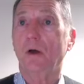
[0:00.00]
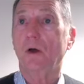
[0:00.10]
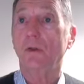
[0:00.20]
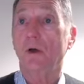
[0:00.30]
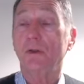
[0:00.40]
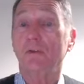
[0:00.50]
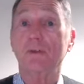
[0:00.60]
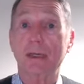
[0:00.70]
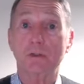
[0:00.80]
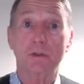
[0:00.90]
other
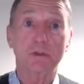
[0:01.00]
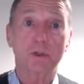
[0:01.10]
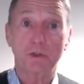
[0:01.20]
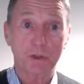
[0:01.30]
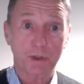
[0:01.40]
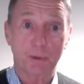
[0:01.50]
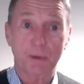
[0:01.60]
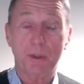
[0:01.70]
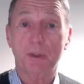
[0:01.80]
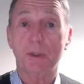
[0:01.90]
factors such as
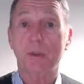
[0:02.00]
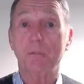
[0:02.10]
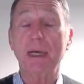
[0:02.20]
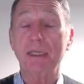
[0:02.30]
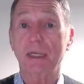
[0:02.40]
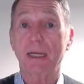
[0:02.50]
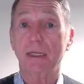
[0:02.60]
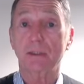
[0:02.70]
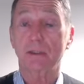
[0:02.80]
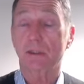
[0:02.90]
the bad
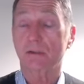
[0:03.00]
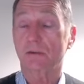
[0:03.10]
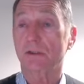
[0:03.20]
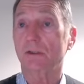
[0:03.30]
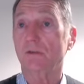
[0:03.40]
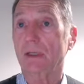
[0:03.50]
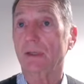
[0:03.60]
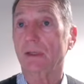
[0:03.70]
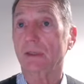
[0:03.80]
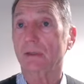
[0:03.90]
diet and stuff
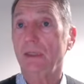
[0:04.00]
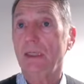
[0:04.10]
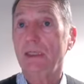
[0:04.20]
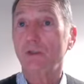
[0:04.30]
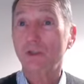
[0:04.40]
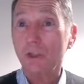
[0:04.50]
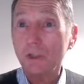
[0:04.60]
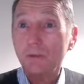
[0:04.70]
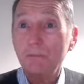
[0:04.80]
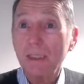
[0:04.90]
like that.
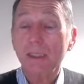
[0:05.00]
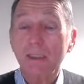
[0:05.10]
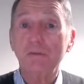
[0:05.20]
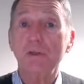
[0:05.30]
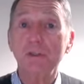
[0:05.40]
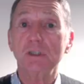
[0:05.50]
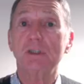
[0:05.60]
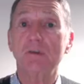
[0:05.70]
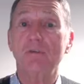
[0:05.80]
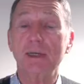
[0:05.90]
Just being
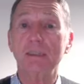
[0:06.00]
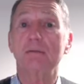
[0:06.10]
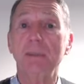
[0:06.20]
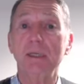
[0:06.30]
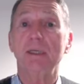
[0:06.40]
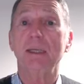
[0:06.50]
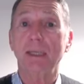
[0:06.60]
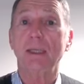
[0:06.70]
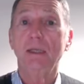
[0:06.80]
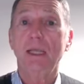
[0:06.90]
deficient in vitamin
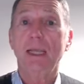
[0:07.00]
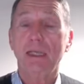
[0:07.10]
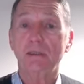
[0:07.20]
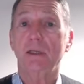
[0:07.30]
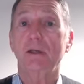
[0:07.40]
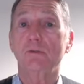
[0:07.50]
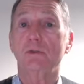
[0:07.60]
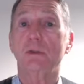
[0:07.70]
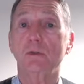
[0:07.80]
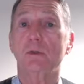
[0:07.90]
D is enough
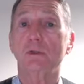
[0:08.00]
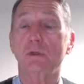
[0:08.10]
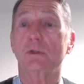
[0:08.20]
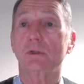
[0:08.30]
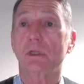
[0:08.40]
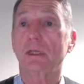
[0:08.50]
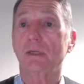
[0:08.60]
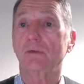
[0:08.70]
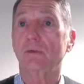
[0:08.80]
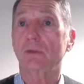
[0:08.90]
to shorten your
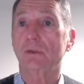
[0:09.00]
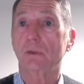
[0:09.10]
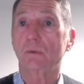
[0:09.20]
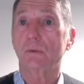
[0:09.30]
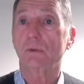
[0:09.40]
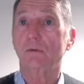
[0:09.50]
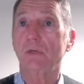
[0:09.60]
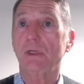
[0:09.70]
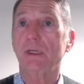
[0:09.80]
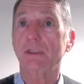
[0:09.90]
life, so you
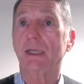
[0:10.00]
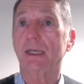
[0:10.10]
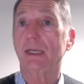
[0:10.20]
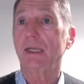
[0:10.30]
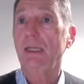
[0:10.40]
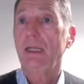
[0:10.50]
need to get it.